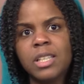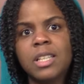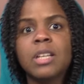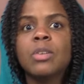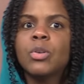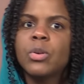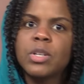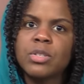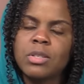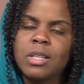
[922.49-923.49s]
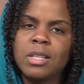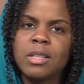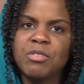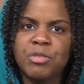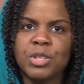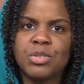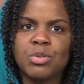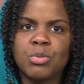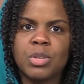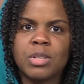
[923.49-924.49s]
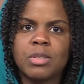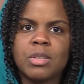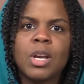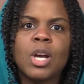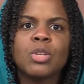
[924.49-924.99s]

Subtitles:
he encouraged the different students